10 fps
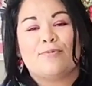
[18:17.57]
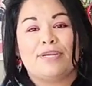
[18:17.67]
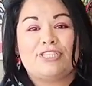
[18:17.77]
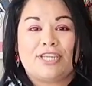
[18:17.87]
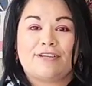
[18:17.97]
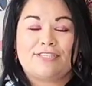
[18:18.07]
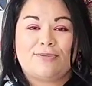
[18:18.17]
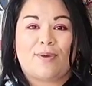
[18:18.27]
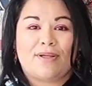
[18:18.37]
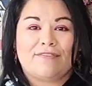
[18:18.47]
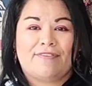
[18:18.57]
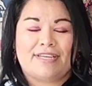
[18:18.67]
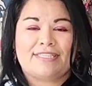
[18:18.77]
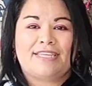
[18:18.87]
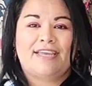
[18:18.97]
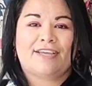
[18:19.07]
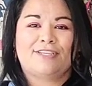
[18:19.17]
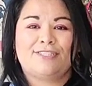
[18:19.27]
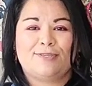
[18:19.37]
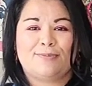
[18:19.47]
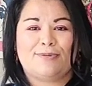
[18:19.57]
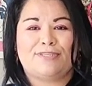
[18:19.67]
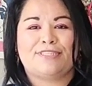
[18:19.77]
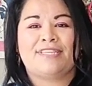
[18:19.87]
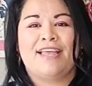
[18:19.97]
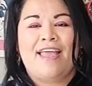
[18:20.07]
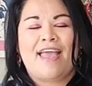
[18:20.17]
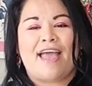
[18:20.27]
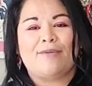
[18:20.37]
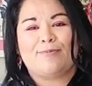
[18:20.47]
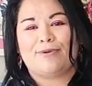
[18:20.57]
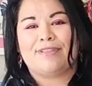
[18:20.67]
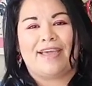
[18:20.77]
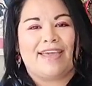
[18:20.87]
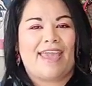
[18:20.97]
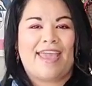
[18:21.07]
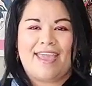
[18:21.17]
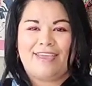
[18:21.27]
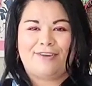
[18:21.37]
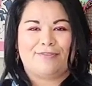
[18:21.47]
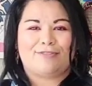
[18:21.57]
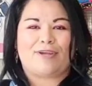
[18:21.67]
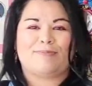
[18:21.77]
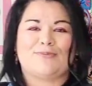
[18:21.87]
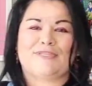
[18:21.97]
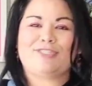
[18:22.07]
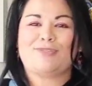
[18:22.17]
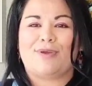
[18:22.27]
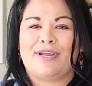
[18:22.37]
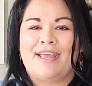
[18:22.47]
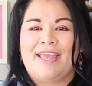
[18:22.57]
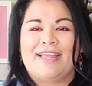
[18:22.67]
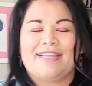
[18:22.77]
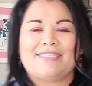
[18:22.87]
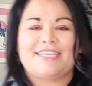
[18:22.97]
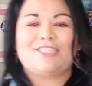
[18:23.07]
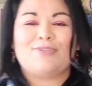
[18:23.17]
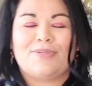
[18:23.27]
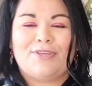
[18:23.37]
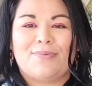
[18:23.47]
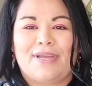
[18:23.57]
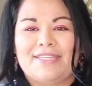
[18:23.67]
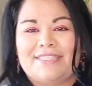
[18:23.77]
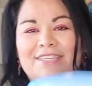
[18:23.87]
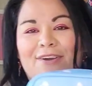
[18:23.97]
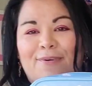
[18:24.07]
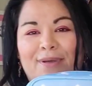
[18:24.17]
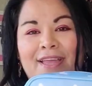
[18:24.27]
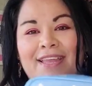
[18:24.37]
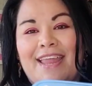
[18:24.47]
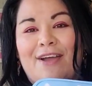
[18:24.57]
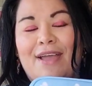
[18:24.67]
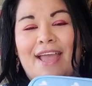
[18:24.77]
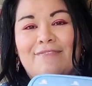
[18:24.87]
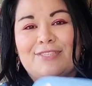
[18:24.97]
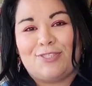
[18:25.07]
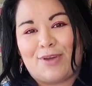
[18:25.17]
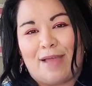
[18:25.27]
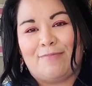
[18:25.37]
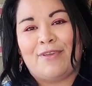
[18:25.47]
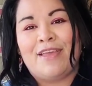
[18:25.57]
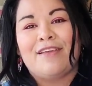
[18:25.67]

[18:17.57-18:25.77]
reached out to all of us consumers and were like, hey, you know, the strap's really short. Let's get you a new one. So now I have a strap